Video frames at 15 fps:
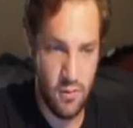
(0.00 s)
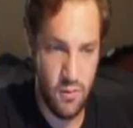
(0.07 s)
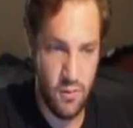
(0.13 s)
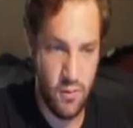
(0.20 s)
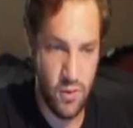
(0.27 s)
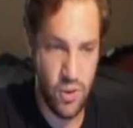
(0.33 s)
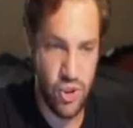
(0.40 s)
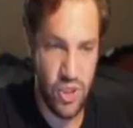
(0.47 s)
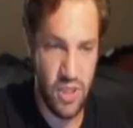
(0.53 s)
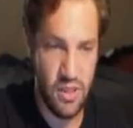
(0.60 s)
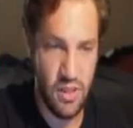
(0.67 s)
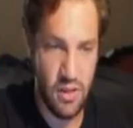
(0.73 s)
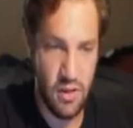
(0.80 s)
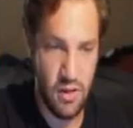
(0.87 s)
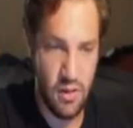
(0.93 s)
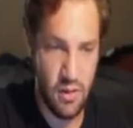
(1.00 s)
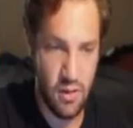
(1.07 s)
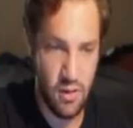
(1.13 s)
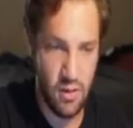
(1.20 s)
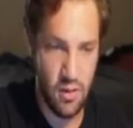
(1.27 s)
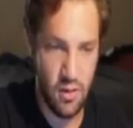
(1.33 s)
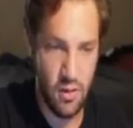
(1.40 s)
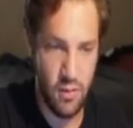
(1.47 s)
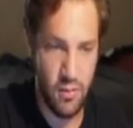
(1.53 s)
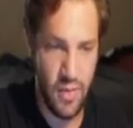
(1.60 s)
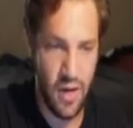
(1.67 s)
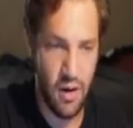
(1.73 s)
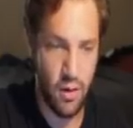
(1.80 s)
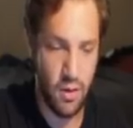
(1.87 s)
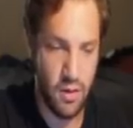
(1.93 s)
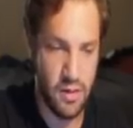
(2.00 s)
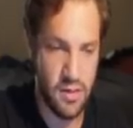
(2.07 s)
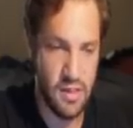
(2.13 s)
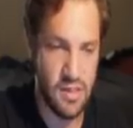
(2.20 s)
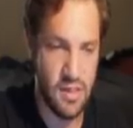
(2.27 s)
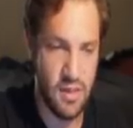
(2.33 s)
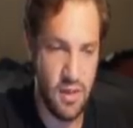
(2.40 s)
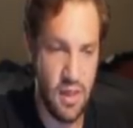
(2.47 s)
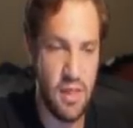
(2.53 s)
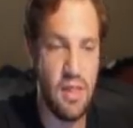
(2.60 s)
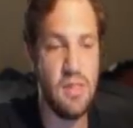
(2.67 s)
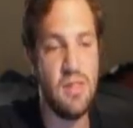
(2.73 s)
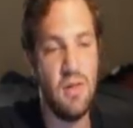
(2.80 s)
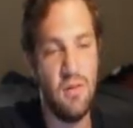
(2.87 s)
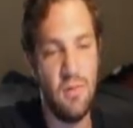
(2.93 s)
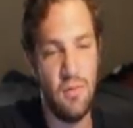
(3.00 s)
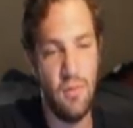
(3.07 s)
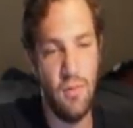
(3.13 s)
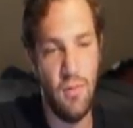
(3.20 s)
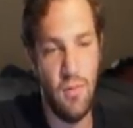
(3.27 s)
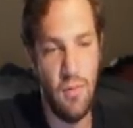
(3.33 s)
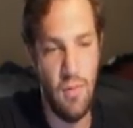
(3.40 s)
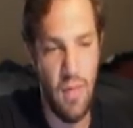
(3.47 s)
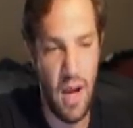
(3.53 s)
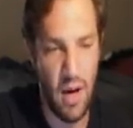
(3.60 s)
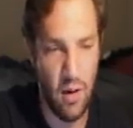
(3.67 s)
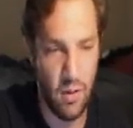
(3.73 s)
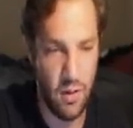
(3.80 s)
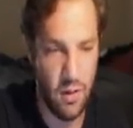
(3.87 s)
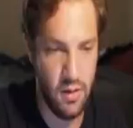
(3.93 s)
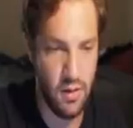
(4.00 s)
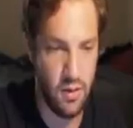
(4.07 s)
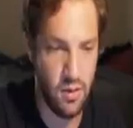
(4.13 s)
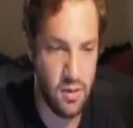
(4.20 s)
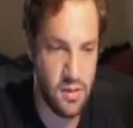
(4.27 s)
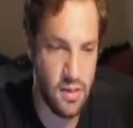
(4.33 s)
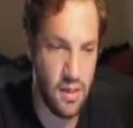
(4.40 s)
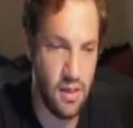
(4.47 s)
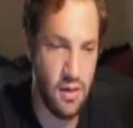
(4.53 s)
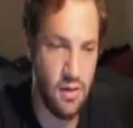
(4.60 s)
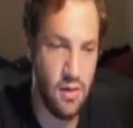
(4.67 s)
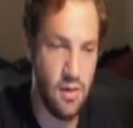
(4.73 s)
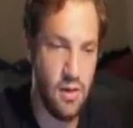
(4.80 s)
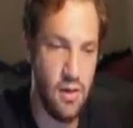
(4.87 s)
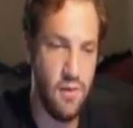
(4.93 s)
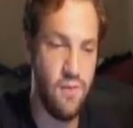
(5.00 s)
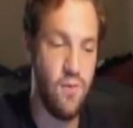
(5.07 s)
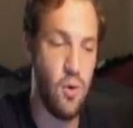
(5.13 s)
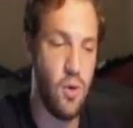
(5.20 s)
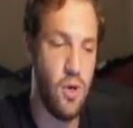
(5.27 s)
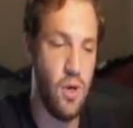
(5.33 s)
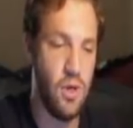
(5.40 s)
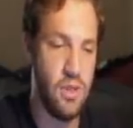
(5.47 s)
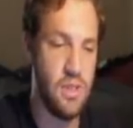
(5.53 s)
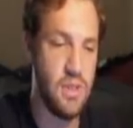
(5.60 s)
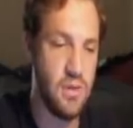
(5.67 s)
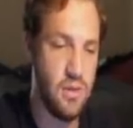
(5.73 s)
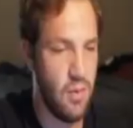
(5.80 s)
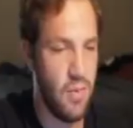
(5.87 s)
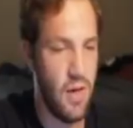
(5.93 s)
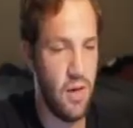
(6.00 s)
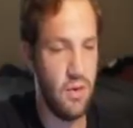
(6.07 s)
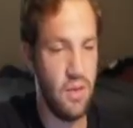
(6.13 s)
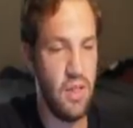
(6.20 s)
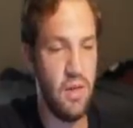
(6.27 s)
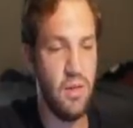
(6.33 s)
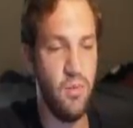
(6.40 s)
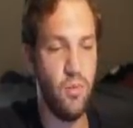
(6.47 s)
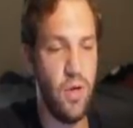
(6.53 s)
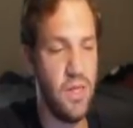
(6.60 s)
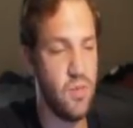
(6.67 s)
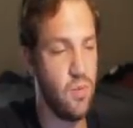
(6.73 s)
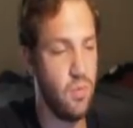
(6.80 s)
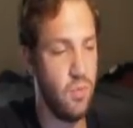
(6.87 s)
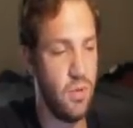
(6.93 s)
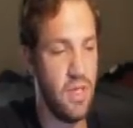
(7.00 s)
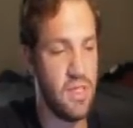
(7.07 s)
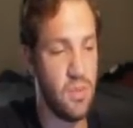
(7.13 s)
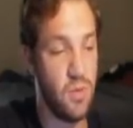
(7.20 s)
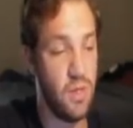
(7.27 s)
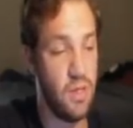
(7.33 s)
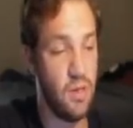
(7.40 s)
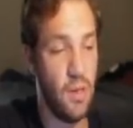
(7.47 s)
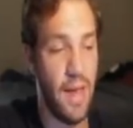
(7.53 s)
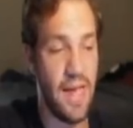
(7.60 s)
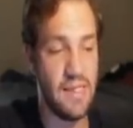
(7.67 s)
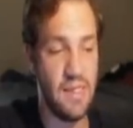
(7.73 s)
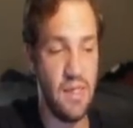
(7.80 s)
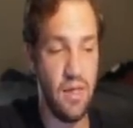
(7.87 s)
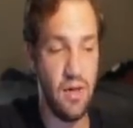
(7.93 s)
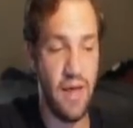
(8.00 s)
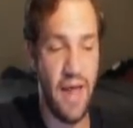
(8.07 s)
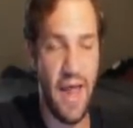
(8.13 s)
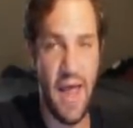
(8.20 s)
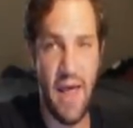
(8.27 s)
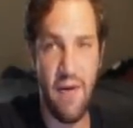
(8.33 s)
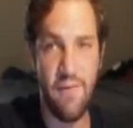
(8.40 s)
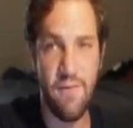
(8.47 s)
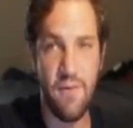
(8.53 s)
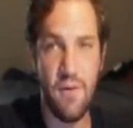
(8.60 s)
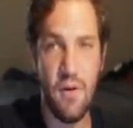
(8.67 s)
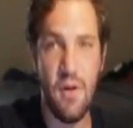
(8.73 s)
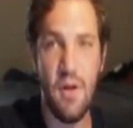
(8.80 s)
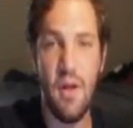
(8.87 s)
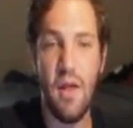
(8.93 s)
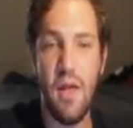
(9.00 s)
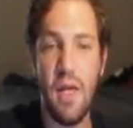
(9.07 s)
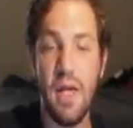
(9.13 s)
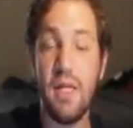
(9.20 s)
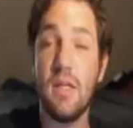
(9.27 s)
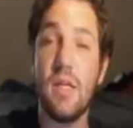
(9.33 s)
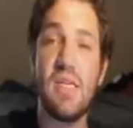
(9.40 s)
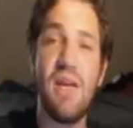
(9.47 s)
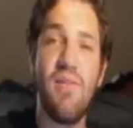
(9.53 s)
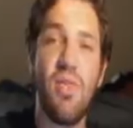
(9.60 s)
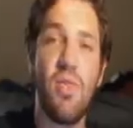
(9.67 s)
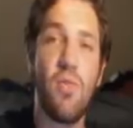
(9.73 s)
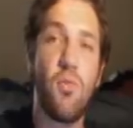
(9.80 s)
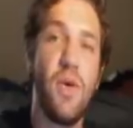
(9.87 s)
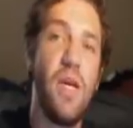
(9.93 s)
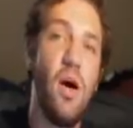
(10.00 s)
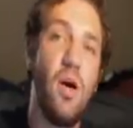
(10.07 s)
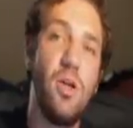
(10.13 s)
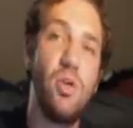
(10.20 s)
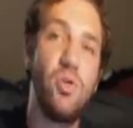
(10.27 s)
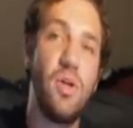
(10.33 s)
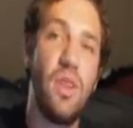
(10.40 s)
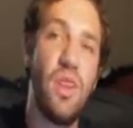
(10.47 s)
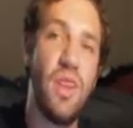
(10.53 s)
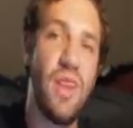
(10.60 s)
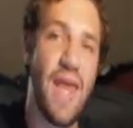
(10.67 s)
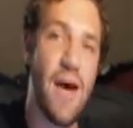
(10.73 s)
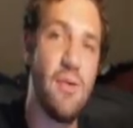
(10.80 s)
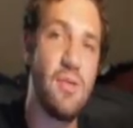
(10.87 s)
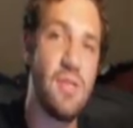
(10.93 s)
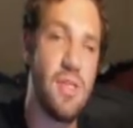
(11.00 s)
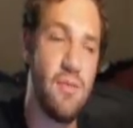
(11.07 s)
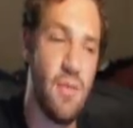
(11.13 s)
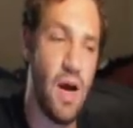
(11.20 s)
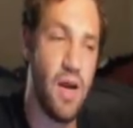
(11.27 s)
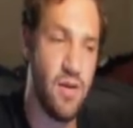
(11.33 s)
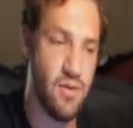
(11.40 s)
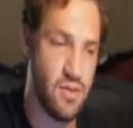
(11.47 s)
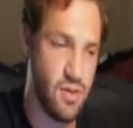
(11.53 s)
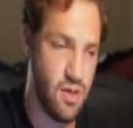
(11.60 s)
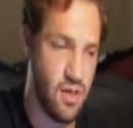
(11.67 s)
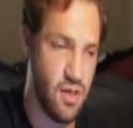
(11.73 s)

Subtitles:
Virginia or Maryland. It is in Maryland, it looks like, in Fort Hunt. Apparently the brakes were replaced within the last year and a half. It does have 300,000 miles on